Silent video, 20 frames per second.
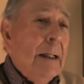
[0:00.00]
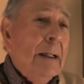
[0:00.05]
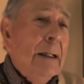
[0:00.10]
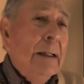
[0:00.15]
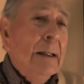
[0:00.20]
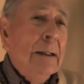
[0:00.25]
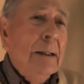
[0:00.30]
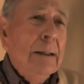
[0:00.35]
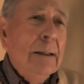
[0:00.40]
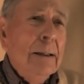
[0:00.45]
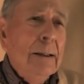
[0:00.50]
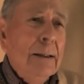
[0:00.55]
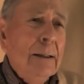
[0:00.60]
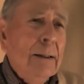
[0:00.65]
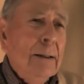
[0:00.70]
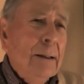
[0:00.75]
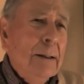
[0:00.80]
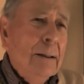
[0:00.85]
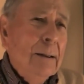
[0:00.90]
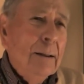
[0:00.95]
And
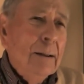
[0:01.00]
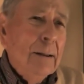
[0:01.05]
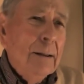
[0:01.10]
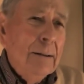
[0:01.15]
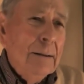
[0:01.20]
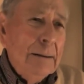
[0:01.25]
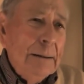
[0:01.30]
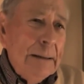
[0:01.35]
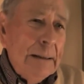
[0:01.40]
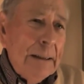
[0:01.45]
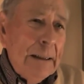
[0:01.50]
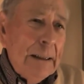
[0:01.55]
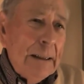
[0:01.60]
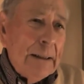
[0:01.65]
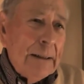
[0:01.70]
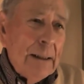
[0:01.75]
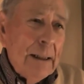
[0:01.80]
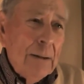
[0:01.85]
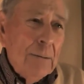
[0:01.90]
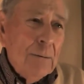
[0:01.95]

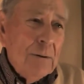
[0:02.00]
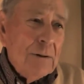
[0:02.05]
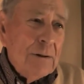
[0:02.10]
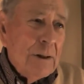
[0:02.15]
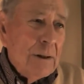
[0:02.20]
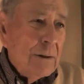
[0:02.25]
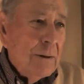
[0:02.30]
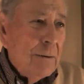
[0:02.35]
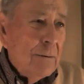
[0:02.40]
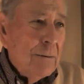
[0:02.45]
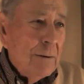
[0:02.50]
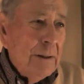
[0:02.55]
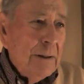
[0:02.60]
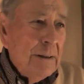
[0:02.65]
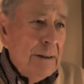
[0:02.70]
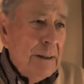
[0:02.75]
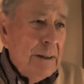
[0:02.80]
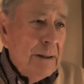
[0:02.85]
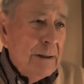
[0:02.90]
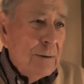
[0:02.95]
that was the
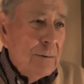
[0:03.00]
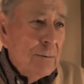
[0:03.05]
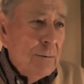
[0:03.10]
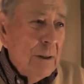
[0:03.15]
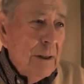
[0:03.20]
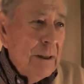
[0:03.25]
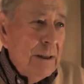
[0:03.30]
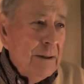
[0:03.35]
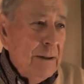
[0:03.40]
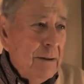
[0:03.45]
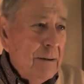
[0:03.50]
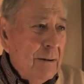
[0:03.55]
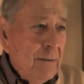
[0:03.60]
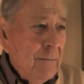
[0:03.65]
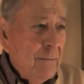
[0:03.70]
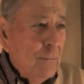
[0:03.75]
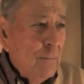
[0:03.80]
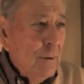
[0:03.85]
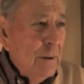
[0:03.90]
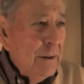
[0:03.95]
craziest ride you
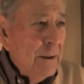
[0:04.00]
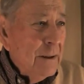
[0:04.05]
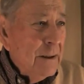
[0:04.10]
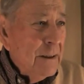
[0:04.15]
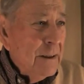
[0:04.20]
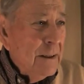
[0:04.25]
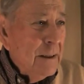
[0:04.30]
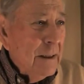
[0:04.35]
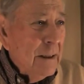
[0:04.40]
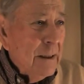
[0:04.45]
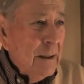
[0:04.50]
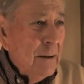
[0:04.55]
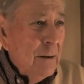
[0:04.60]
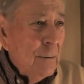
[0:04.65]
ever want to see.